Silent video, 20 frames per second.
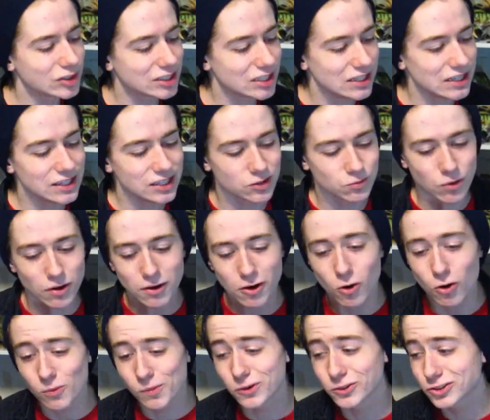scenes where
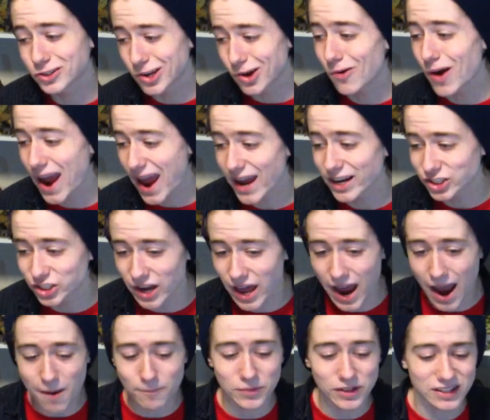almost no action
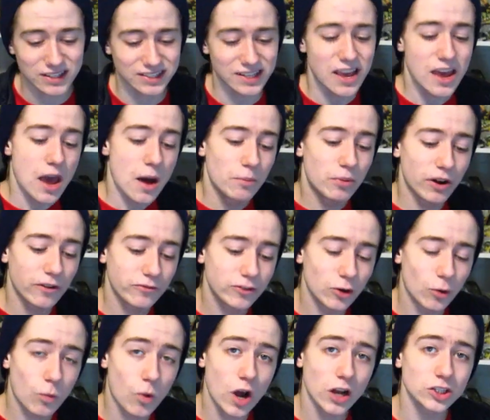happens, but if
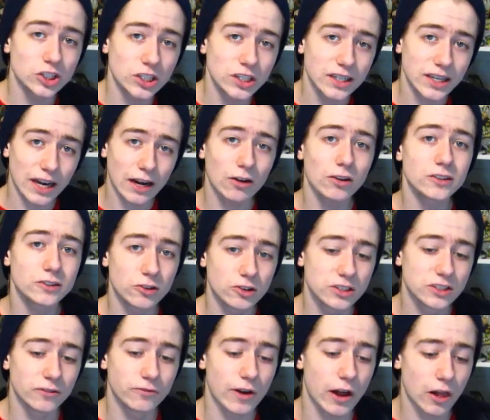you're watching characters
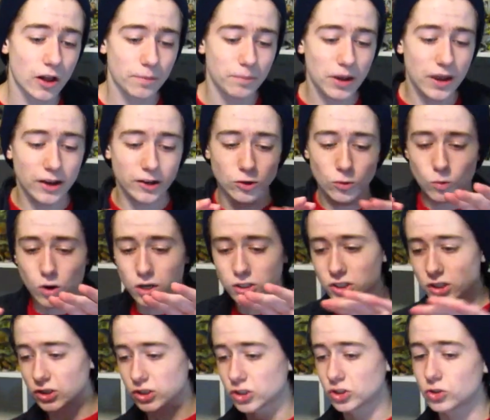develop and you're
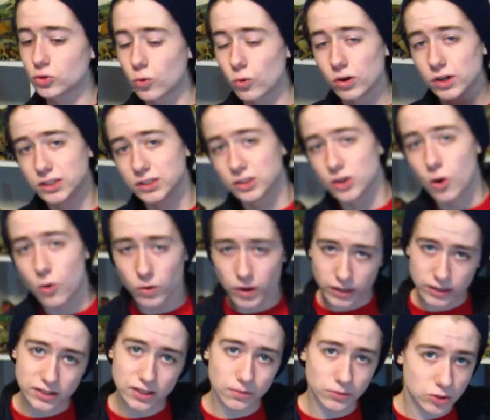watching stories go
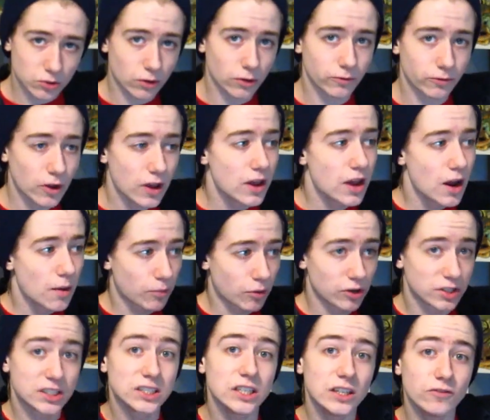in some sort of
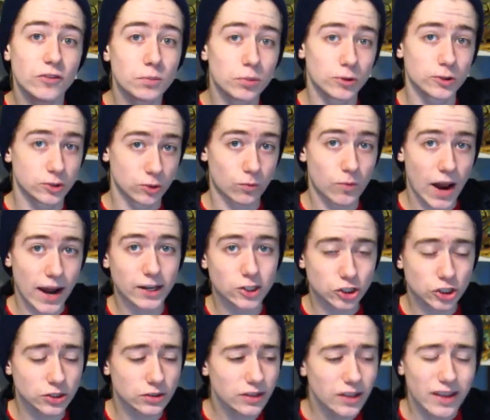perceivable
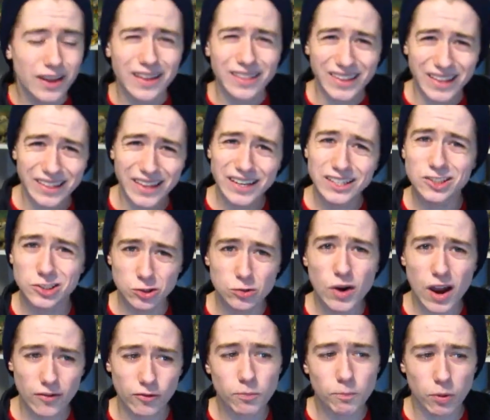direction, then they do
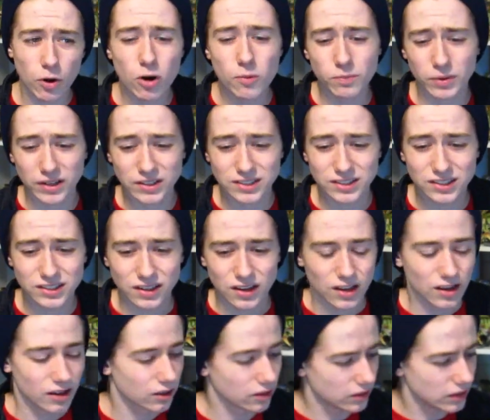have a purpose.
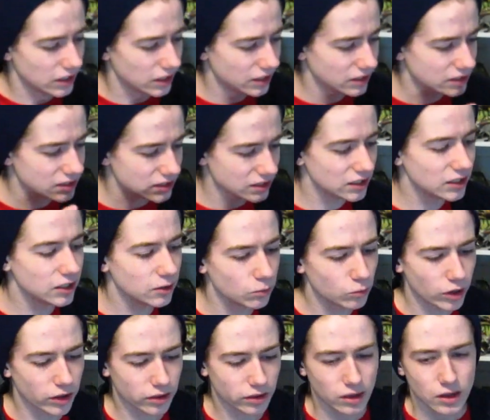The scene
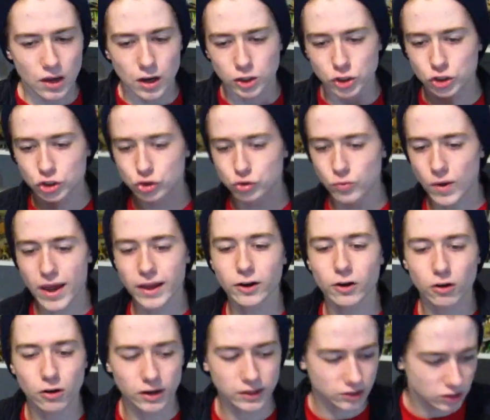with
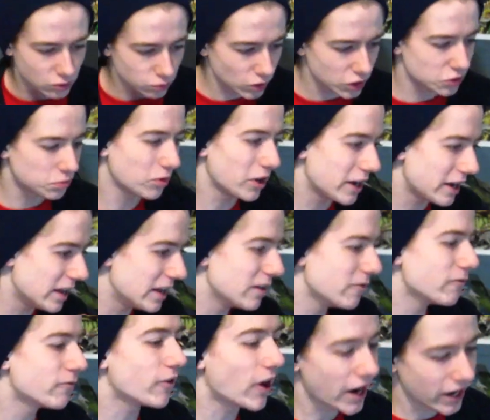Shredder and Switchblade
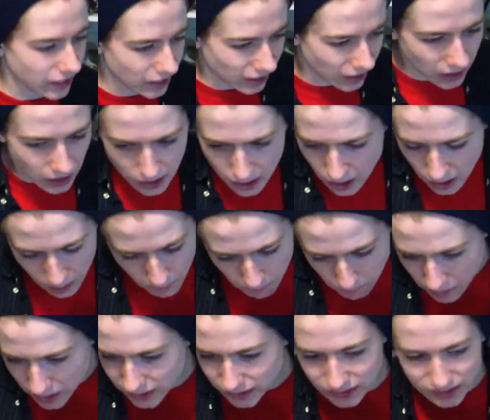infighting
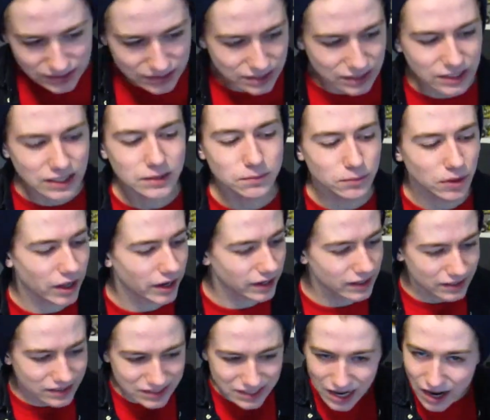might seem like
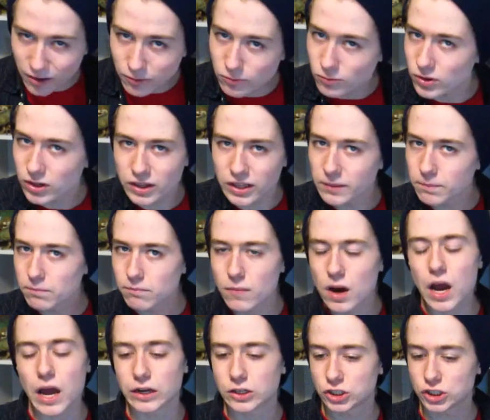it's not really
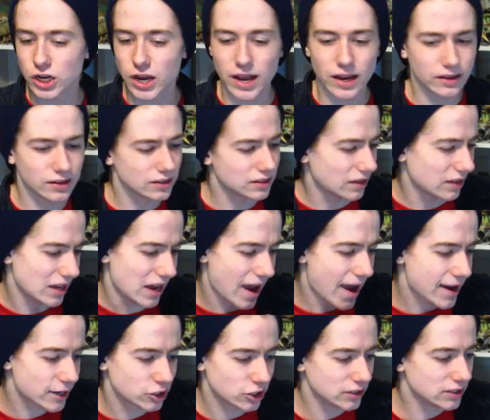much, and the
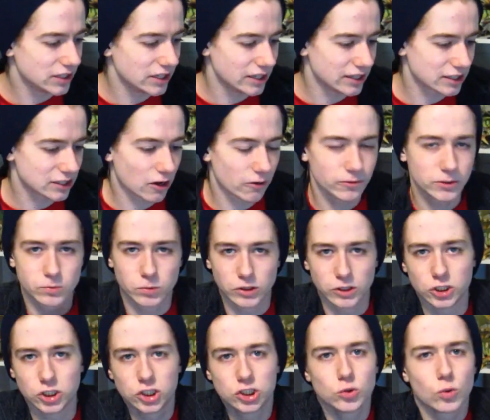action scene itself is really
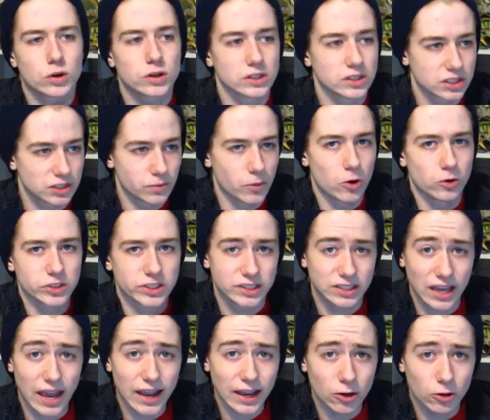short and small
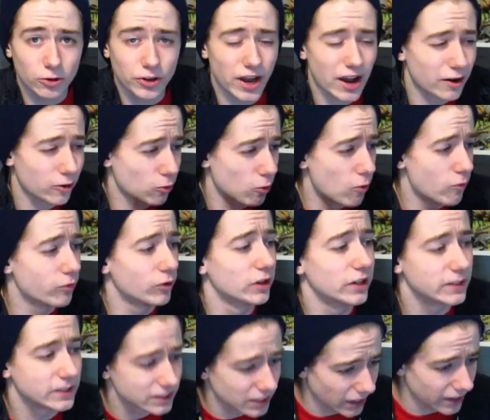scale, not overly
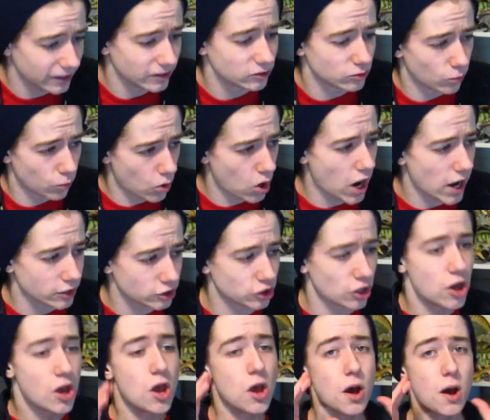exciting to watch,
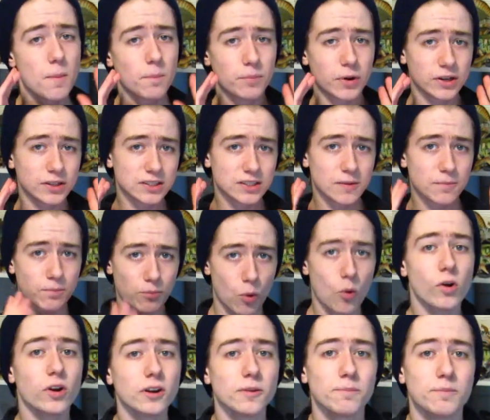but it's
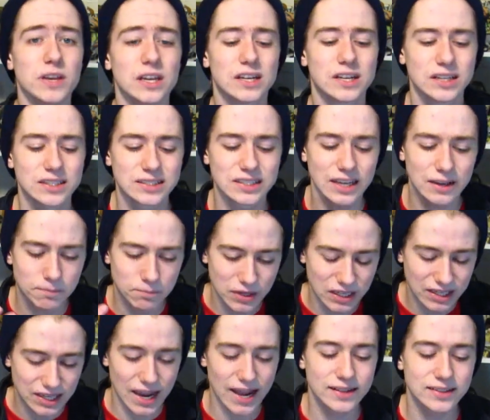important because it
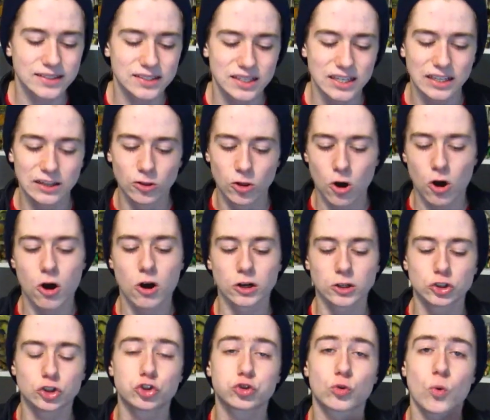begins the long
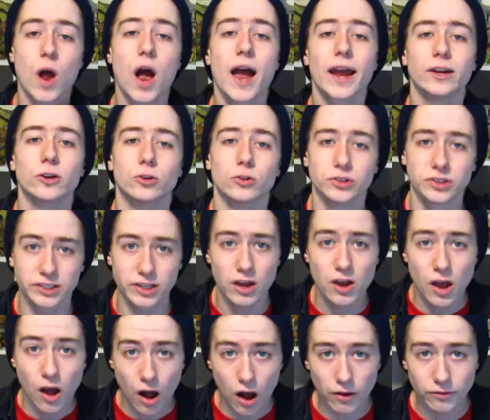trials
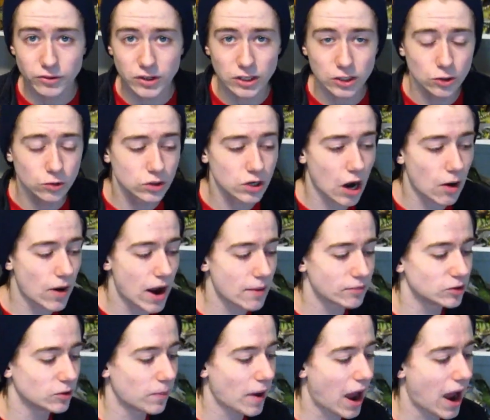of the
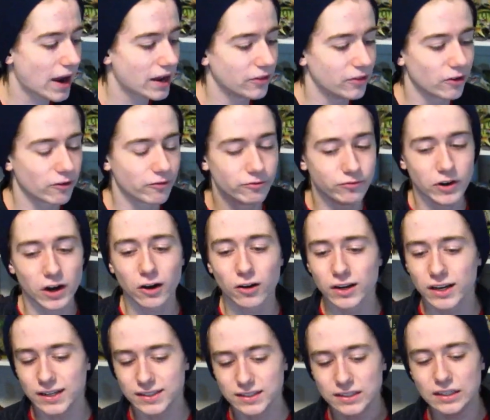Utahraptor pack and their
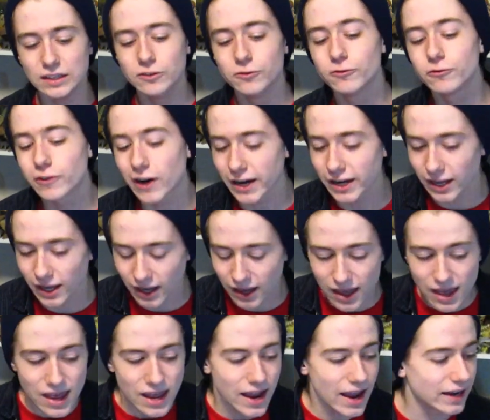various infighting
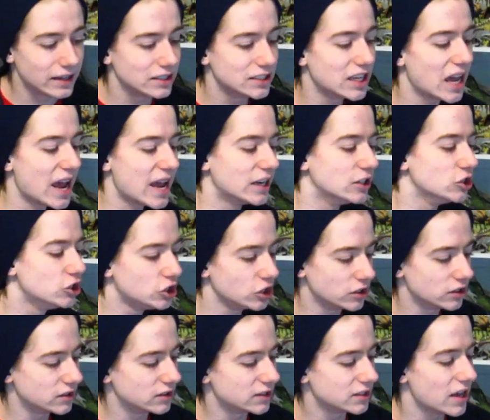and
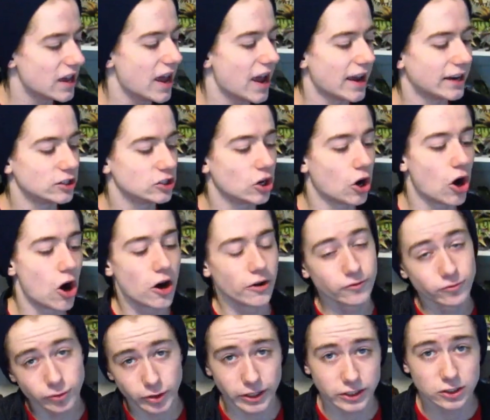tensions and
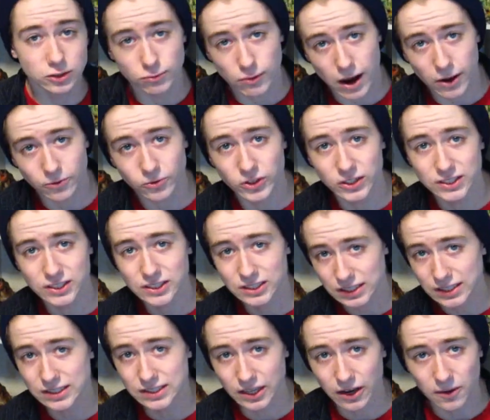conflicts throughout this
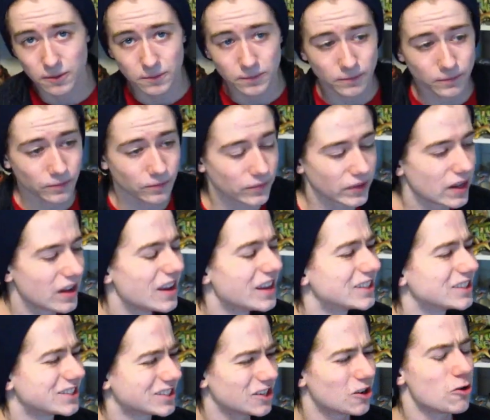season.
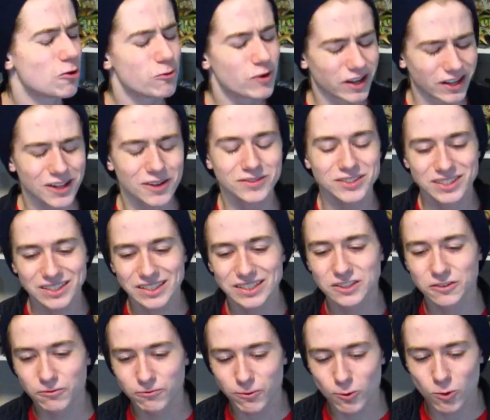So when it comes to
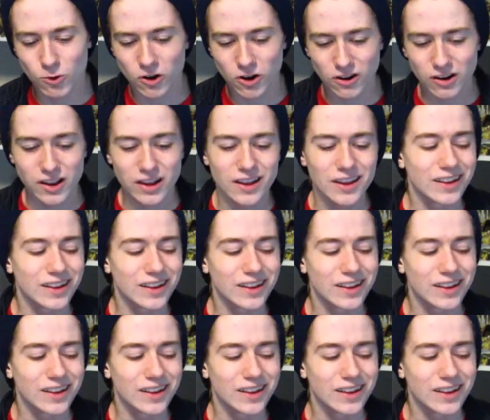Season 4,